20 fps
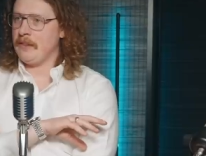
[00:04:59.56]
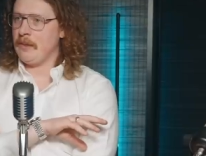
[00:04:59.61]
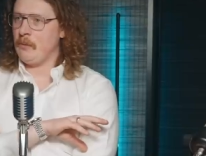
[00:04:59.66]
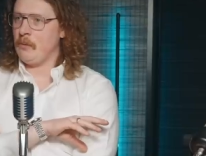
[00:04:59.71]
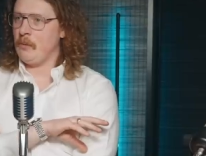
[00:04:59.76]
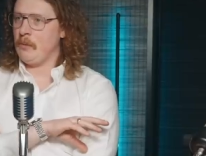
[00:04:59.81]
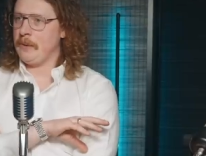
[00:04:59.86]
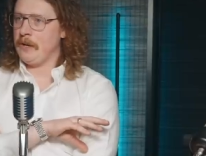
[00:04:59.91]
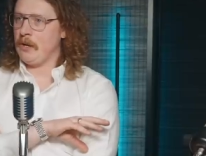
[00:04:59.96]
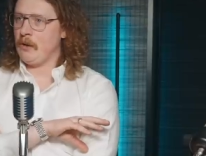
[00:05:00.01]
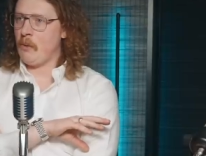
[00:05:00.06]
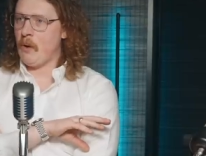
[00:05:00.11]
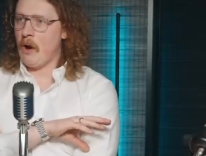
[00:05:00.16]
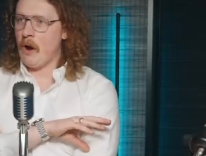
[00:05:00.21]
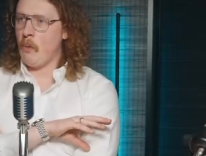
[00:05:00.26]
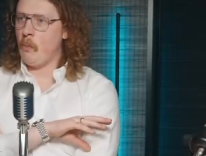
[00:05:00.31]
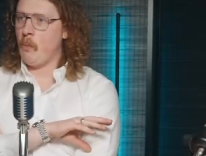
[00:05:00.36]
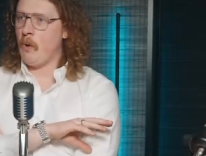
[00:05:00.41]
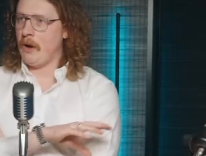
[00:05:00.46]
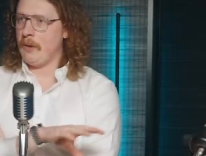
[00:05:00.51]
there will be
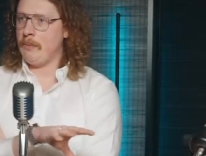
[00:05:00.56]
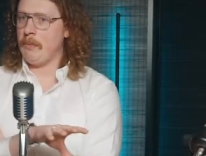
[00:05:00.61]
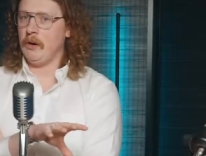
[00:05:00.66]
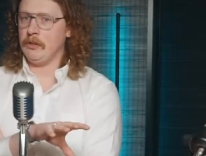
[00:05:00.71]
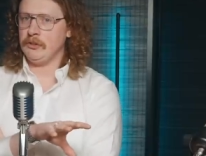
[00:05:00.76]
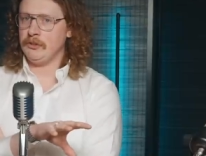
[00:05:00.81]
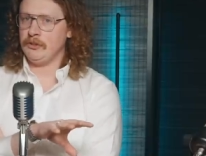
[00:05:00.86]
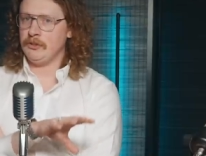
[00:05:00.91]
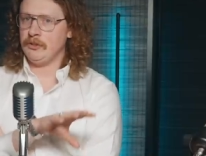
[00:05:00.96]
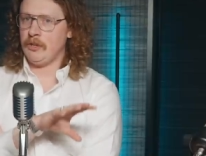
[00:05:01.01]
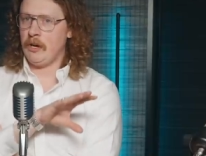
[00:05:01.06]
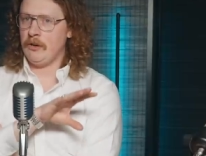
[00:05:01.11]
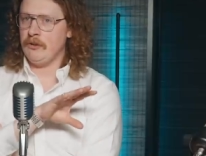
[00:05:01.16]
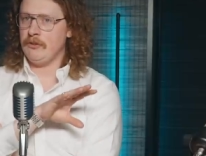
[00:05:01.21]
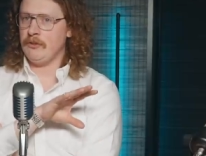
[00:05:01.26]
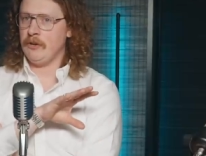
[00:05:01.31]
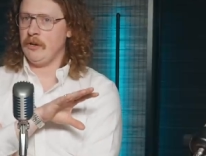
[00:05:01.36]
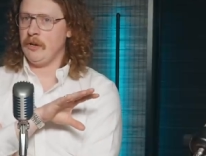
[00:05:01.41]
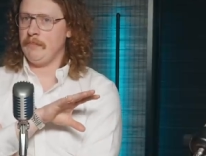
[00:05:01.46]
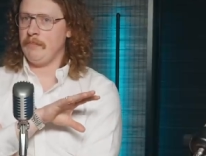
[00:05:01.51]
quite a wide push
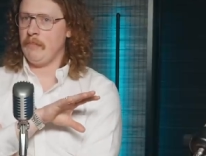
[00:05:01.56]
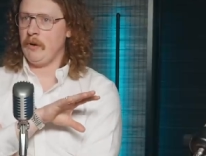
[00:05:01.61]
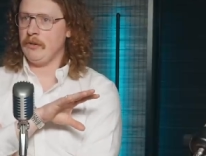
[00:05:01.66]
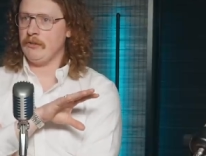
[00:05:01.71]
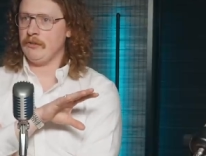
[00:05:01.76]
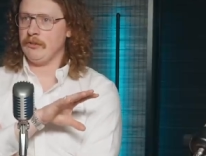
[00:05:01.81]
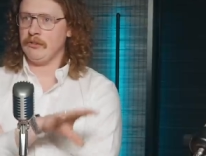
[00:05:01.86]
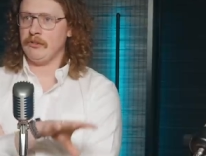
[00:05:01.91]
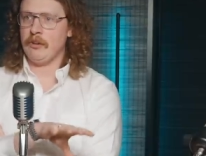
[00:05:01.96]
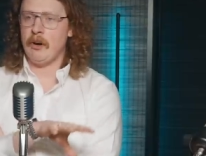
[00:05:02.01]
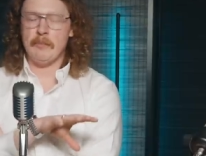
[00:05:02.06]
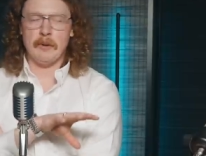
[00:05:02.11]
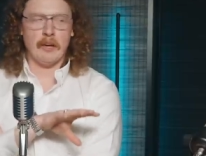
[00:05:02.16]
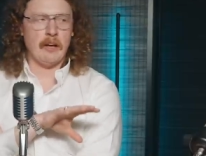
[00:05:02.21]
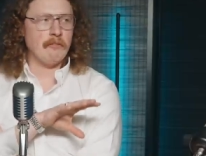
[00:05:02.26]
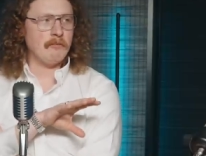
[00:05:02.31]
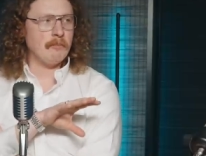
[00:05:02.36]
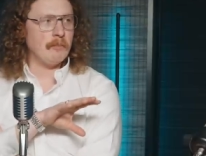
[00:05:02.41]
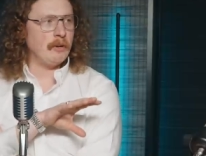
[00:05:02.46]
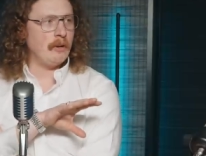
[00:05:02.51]
under a under a Starmer
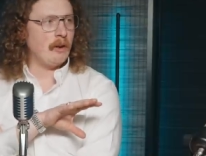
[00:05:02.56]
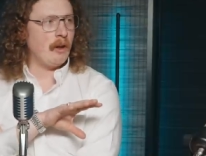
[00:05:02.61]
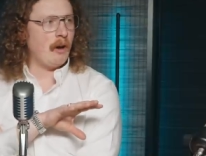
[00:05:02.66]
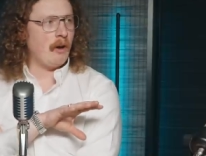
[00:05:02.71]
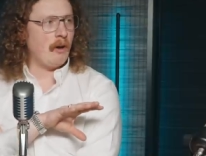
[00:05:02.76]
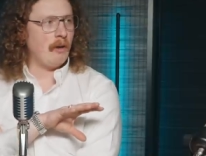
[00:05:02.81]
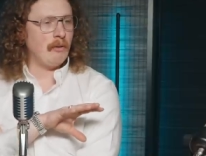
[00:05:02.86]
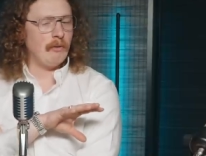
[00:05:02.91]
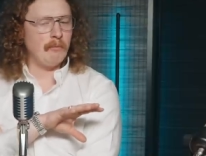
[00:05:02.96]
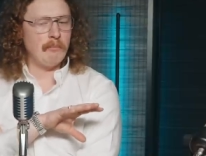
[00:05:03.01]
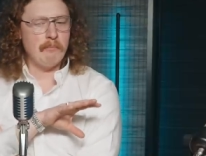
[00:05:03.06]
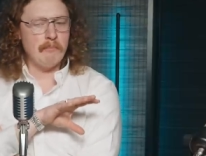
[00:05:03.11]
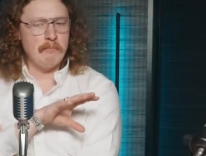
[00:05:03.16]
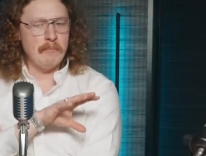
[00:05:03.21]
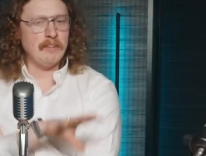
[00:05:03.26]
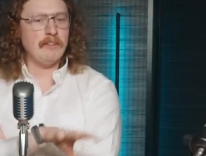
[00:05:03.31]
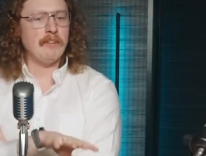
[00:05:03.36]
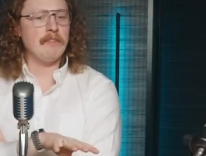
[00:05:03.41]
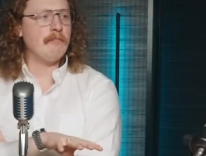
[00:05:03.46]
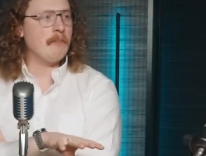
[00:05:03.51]
government on
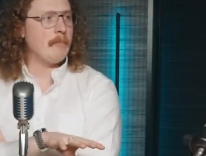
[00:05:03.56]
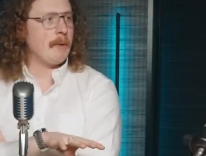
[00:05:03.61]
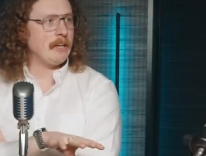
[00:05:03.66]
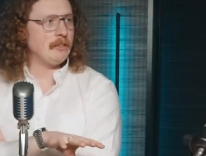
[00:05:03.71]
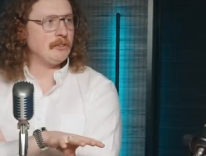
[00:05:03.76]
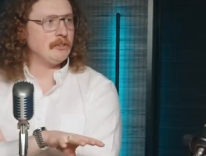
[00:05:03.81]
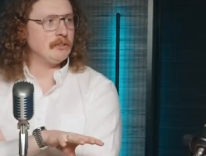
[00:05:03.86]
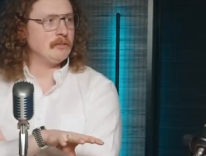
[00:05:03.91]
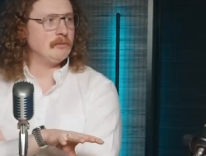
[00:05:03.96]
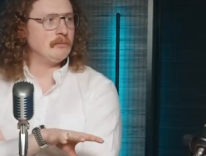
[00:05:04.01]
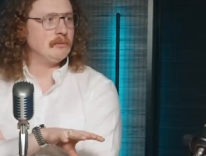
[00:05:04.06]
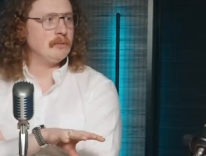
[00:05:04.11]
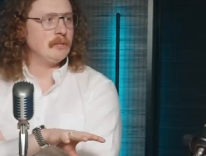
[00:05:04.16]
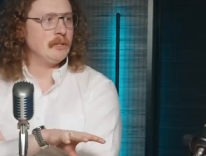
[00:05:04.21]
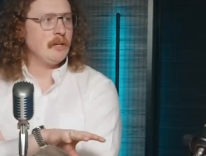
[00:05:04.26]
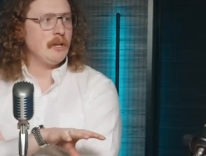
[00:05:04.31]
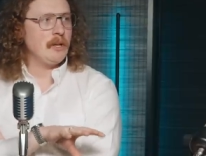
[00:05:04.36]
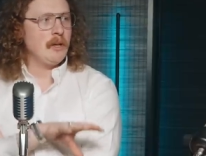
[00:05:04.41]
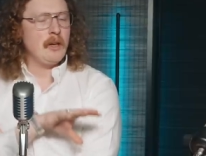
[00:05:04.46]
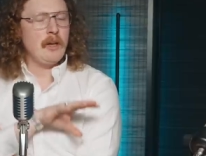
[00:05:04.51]
misinformation.
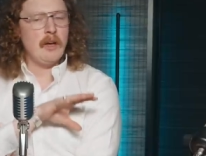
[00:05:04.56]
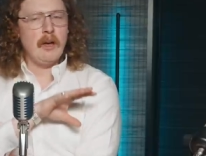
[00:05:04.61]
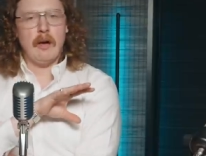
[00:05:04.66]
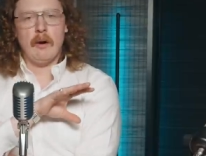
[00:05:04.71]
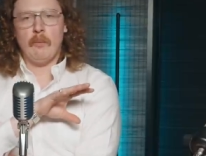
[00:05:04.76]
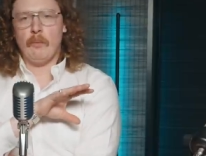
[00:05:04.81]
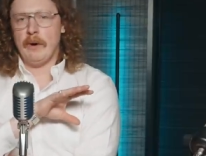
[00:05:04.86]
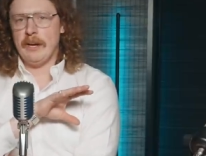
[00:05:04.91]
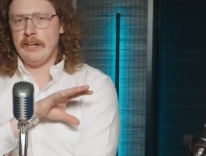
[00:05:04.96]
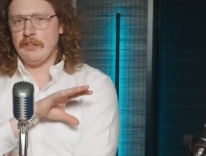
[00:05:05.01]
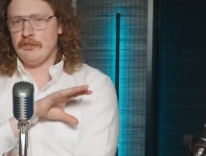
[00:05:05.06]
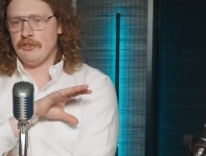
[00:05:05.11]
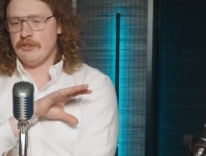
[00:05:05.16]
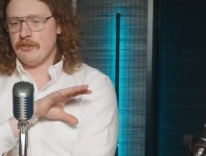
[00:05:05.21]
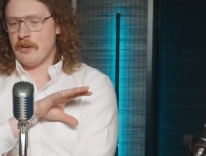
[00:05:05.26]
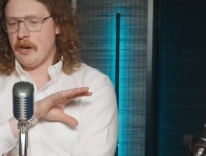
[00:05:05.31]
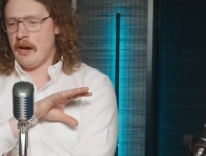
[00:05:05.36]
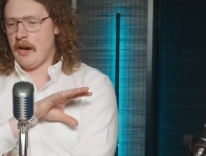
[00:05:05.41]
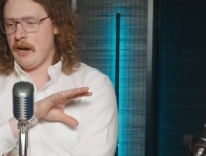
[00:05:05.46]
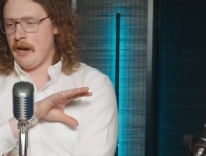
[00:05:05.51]
Mm
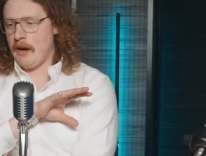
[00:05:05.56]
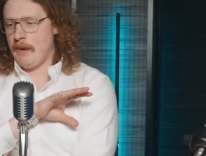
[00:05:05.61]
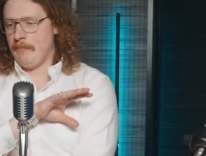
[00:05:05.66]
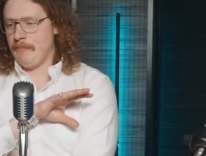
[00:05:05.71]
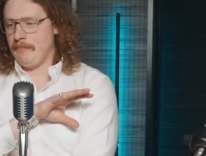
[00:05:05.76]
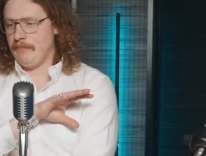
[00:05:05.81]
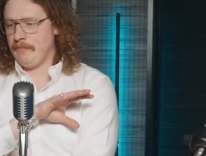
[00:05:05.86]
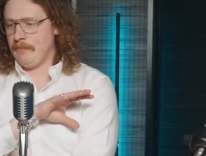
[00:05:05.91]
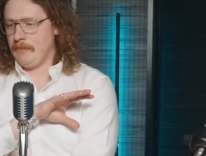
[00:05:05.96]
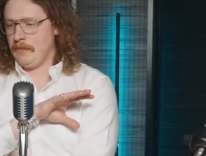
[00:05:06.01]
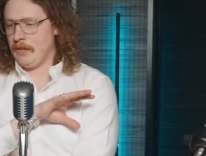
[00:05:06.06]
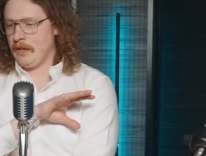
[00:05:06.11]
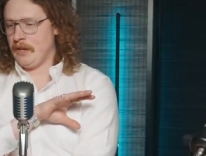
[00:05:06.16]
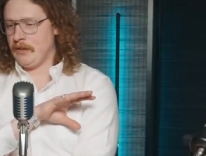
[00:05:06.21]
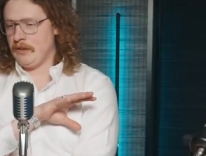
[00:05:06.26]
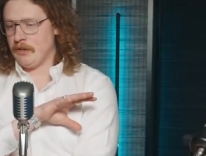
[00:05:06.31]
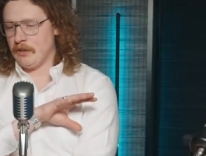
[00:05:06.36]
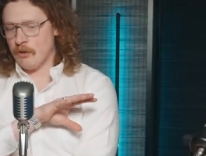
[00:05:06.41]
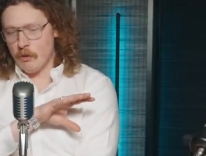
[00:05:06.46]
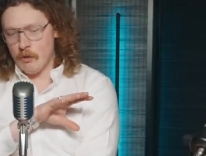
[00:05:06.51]
which um, you know you can